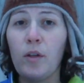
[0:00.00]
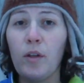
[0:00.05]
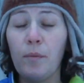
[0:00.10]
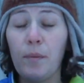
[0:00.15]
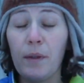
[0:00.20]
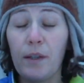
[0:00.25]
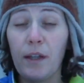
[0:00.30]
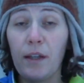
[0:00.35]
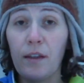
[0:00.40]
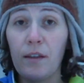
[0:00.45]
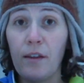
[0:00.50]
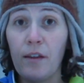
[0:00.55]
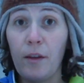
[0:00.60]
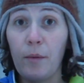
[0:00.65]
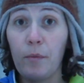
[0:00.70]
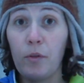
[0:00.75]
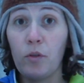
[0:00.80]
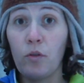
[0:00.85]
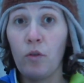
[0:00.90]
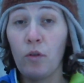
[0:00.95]
going to be taking these
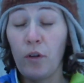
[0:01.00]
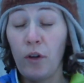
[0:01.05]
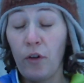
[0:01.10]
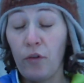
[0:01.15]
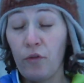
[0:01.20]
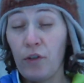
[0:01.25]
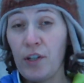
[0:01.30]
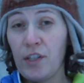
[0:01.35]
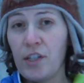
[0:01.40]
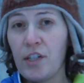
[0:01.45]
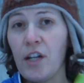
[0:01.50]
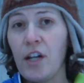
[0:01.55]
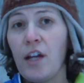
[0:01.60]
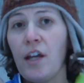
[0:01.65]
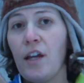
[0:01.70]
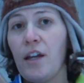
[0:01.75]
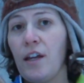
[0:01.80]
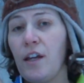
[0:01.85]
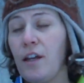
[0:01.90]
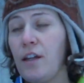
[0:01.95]
up to Cornice Ridge
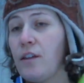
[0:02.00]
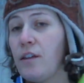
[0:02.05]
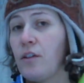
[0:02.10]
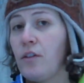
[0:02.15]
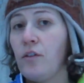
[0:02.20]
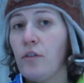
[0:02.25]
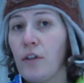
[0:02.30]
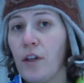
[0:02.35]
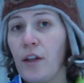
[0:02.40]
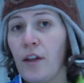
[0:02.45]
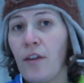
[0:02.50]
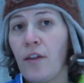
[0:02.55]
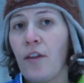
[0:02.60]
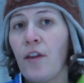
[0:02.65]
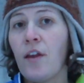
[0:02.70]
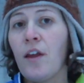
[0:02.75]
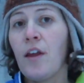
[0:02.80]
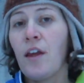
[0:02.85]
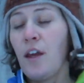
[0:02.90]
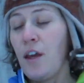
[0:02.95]
in the Kootenays.
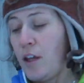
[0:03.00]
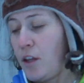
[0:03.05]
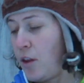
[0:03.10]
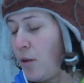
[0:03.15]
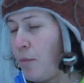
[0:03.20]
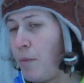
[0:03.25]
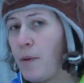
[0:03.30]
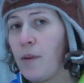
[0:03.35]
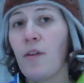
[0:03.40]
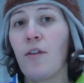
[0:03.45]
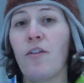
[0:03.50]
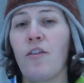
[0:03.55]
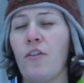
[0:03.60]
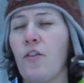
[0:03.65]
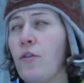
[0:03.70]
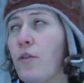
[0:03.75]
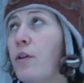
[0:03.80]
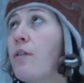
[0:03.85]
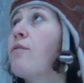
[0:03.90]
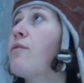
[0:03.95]
It's been
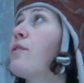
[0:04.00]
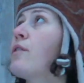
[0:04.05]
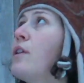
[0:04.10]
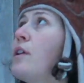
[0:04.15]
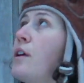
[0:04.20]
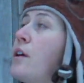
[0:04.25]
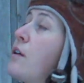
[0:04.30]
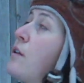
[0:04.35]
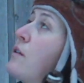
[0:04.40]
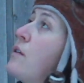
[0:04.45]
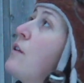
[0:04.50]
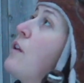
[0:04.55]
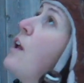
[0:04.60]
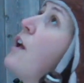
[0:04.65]
snowing for like the